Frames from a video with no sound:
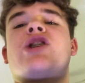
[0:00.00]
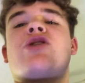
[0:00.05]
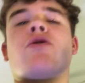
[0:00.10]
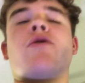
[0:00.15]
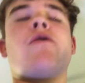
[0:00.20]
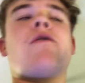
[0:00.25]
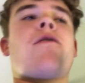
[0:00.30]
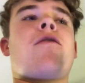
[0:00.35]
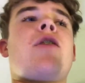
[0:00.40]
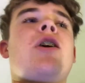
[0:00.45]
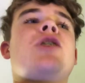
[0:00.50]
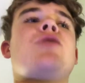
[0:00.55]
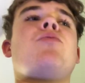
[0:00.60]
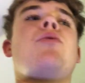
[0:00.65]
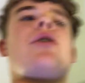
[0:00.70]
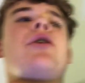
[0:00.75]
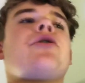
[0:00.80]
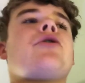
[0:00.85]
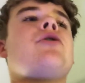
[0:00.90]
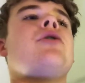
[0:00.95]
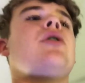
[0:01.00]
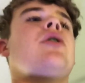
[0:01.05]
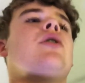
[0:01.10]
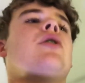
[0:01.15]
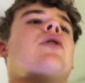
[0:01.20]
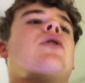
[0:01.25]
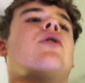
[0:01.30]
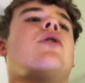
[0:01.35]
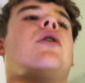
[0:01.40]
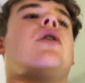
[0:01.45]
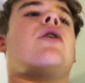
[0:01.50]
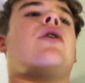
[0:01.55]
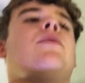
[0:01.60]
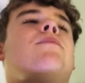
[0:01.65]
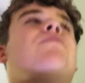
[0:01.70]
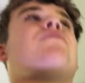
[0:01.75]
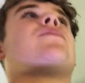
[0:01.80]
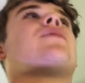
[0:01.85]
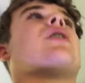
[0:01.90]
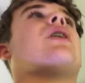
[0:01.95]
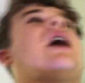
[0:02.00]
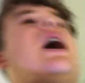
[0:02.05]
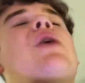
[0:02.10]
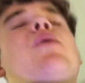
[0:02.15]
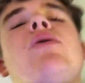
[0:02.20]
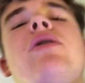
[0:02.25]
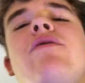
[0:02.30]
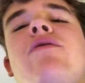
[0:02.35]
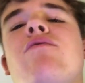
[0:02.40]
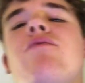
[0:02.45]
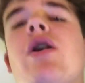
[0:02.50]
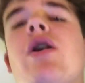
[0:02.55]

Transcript: true freshwater. I wouldn't even